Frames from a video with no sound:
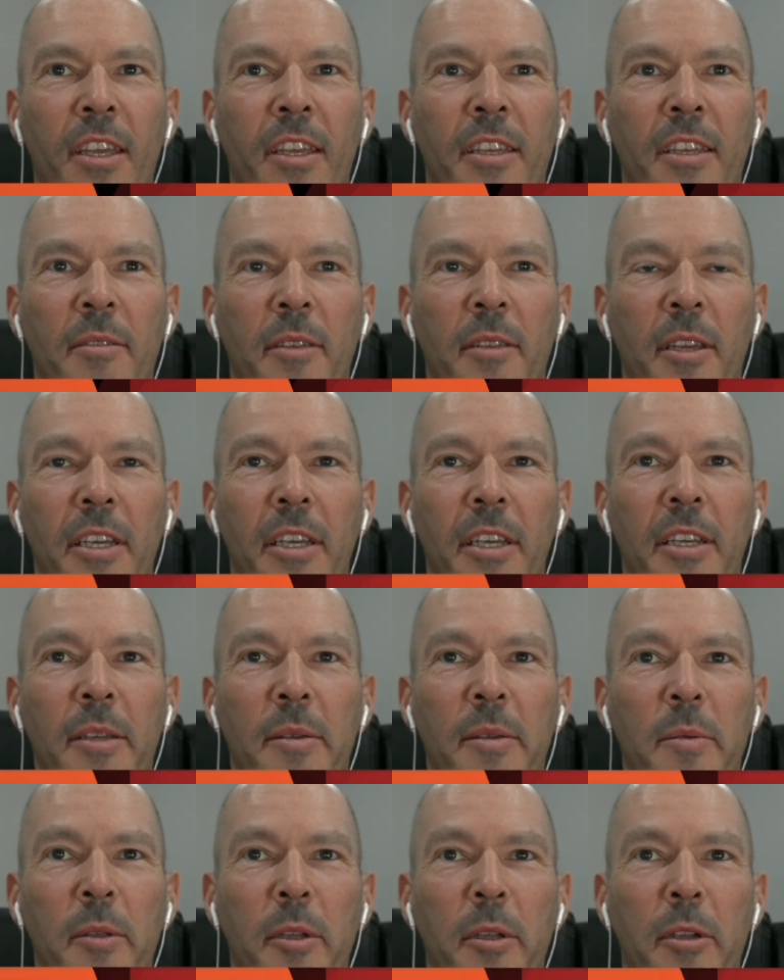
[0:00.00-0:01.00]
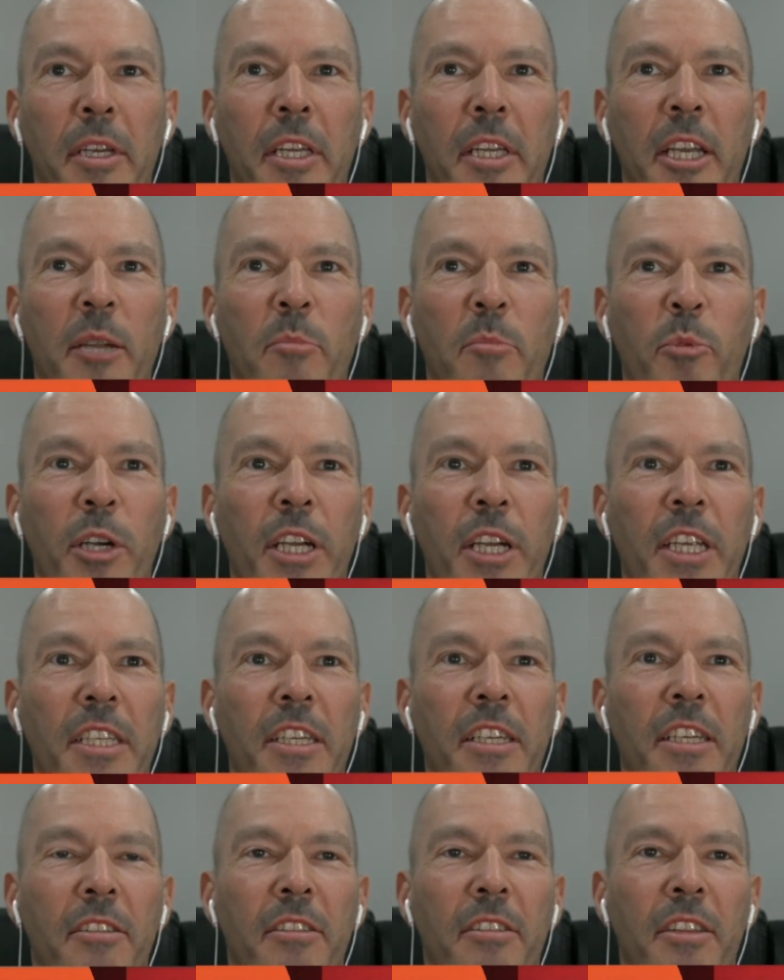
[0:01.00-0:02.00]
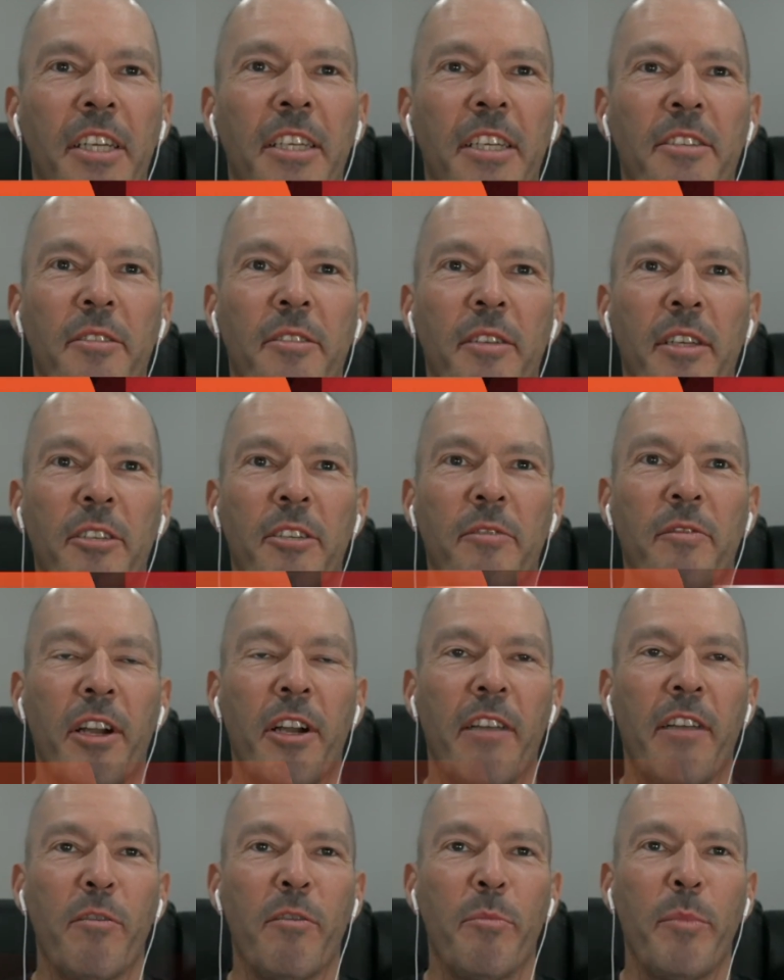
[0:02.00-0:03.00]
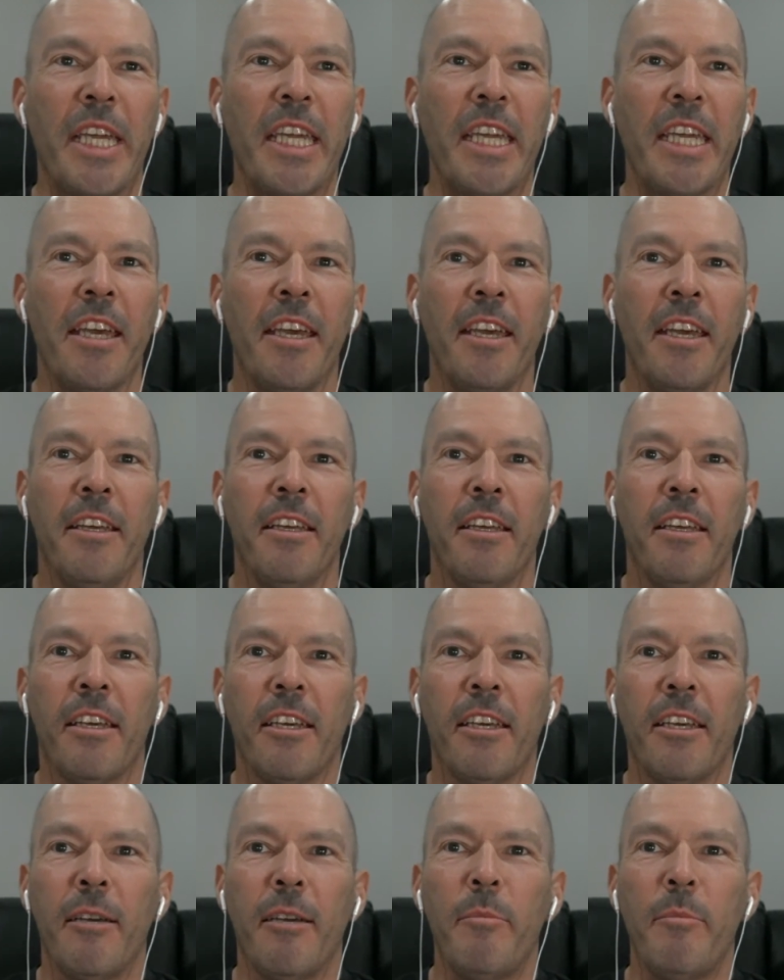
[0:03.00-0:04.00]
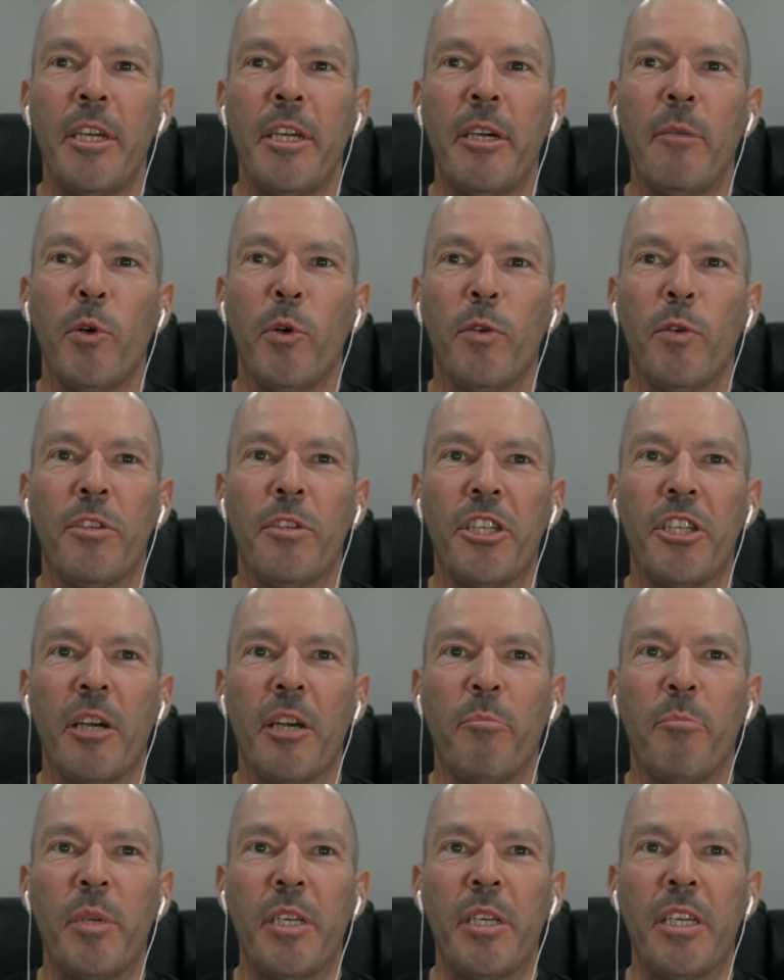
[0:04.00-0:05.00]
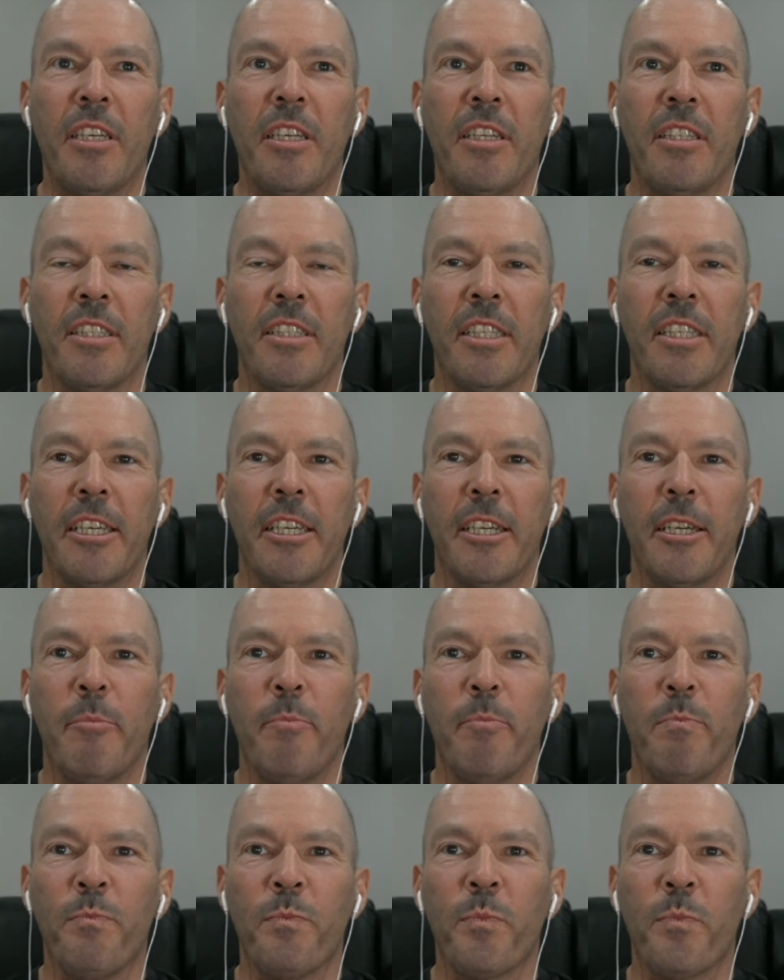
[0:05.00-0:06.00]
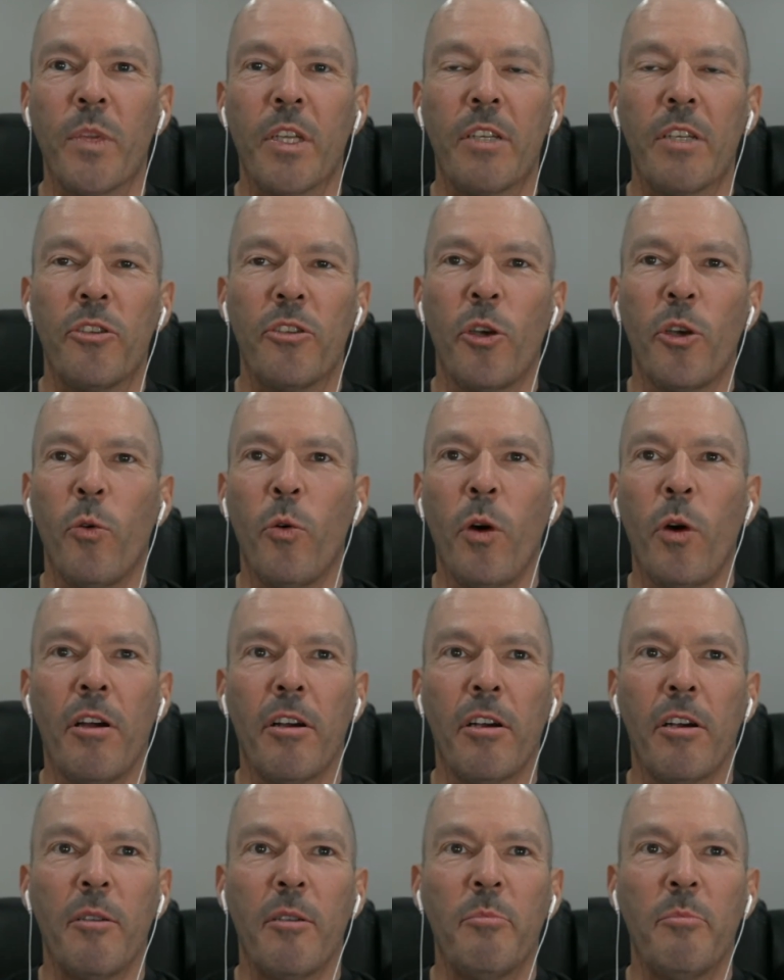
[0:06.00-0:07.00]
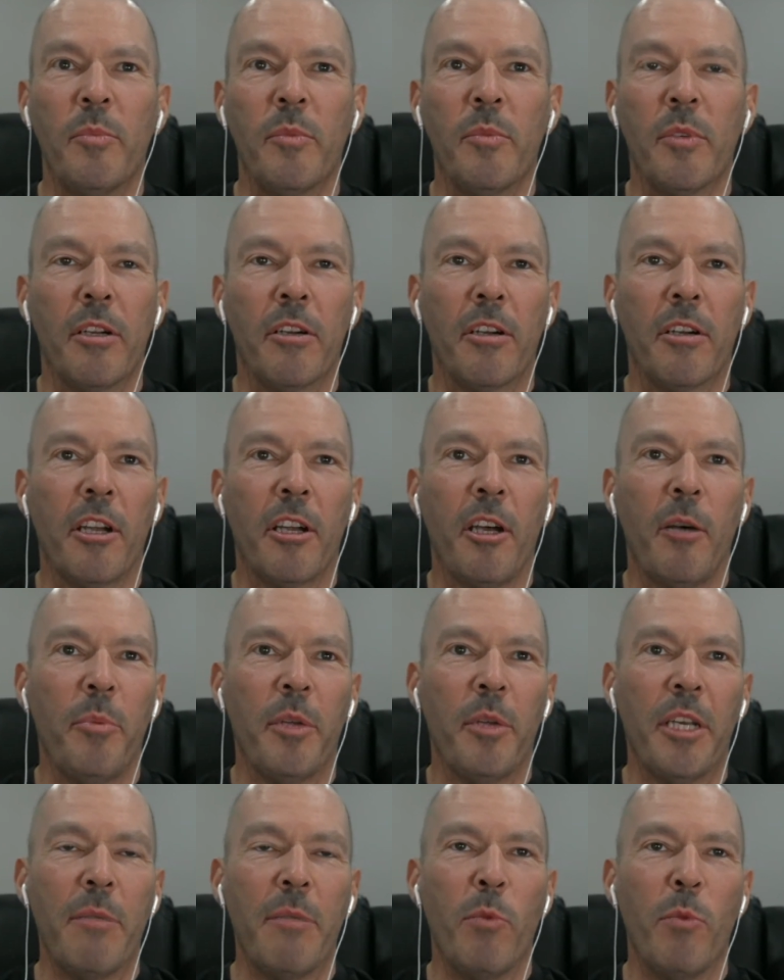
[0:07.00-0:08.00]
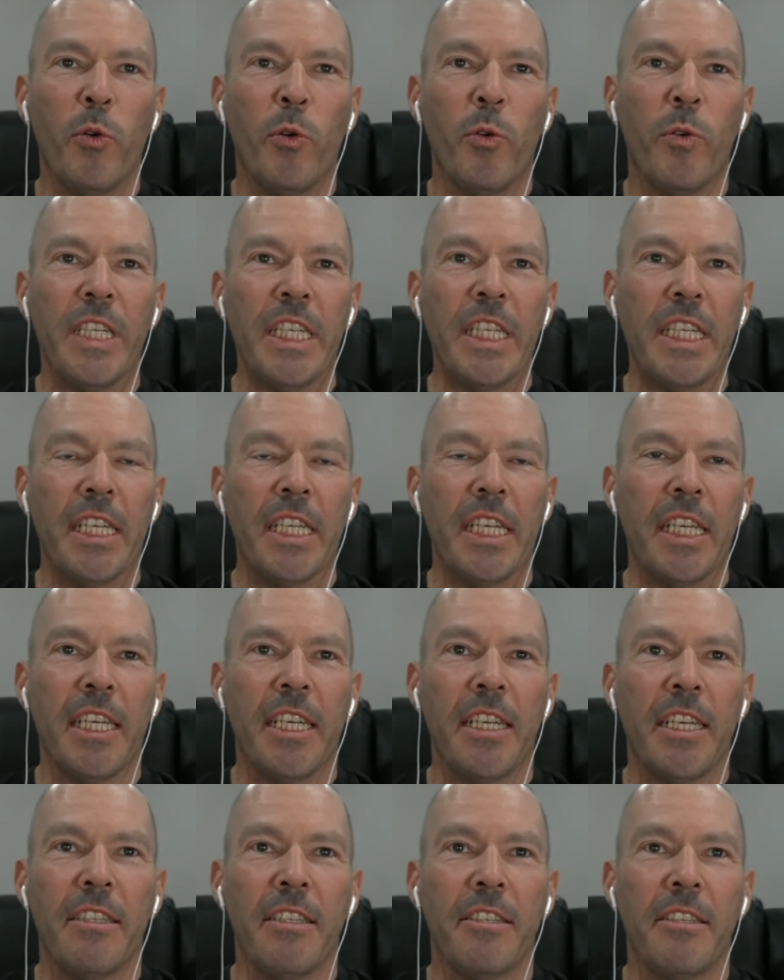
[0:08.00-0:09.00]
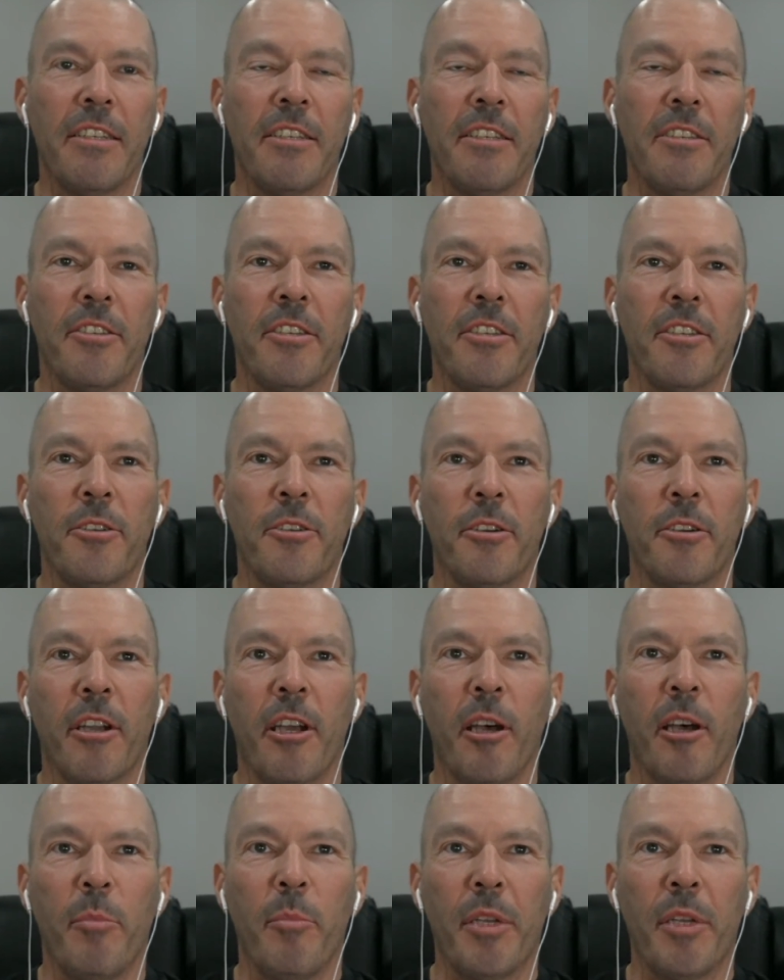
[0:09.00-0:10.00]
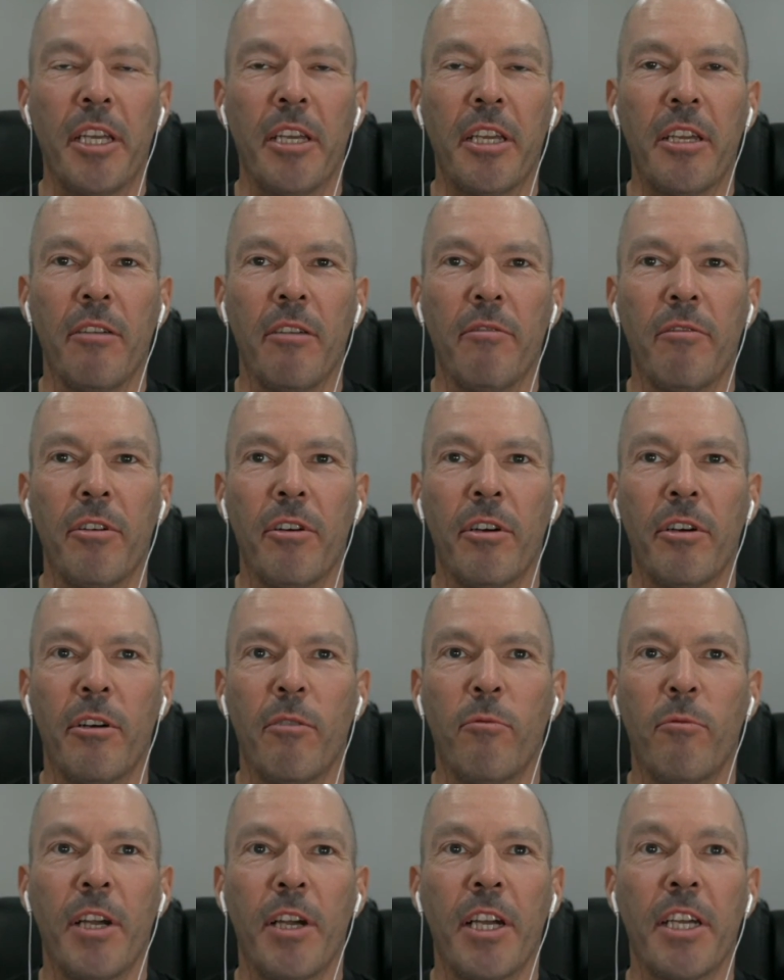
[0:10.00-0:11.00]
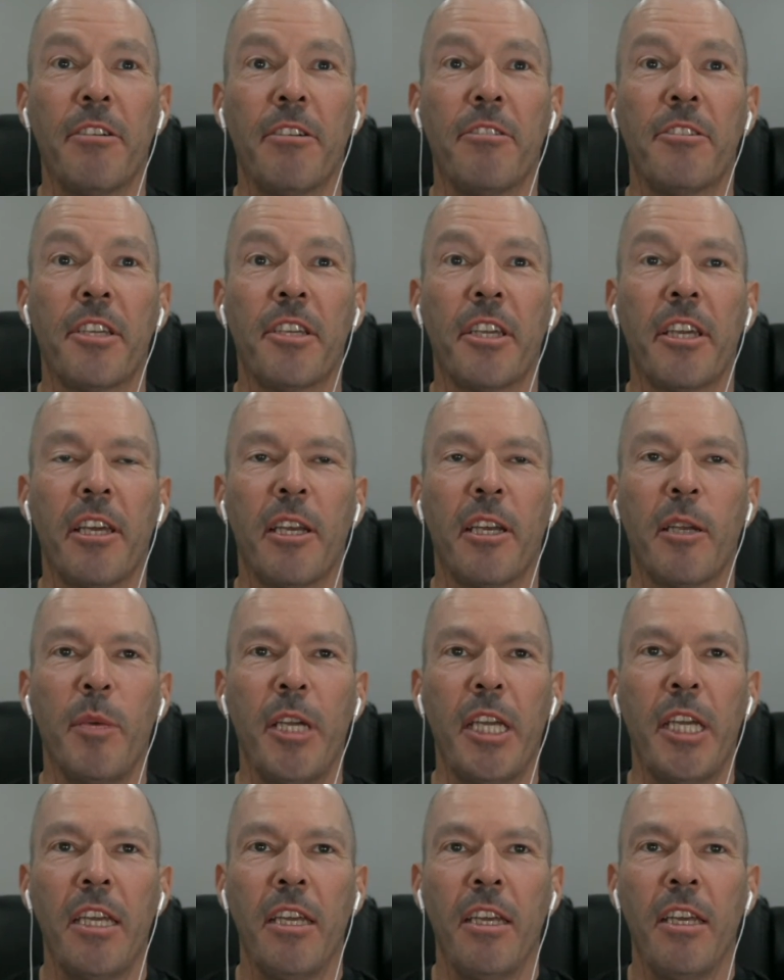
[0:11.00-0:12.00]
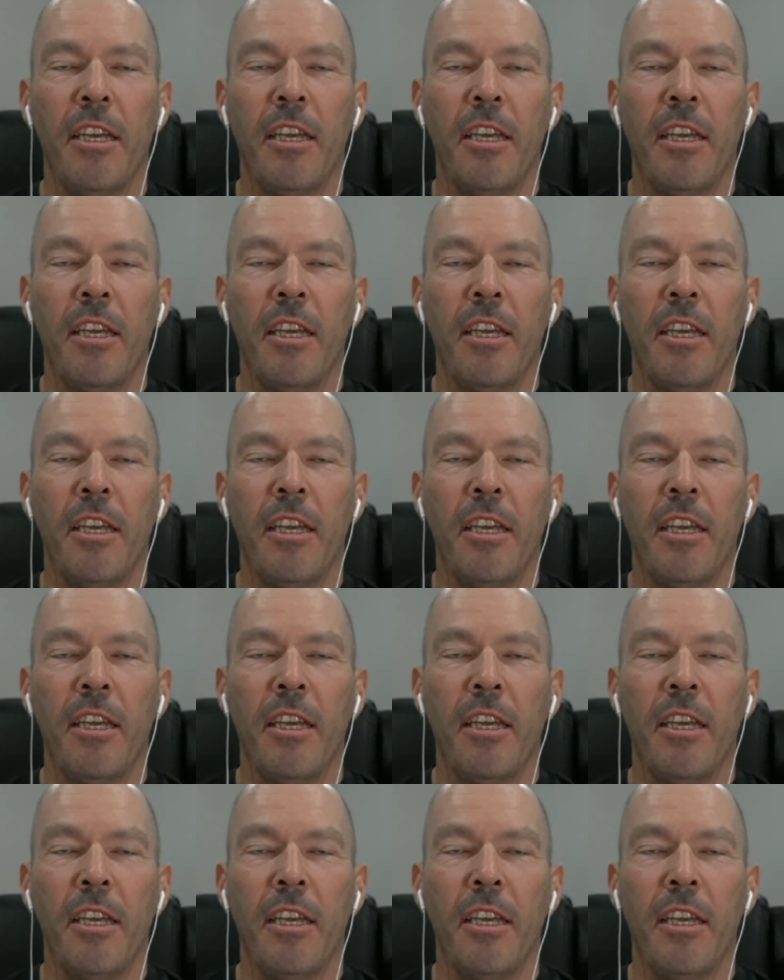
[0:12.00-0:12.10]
G'day, Brett. Yeah, thanks for having me. MotoCHAMPION. So our company Moto DNA is a sister company of our Riders Academy.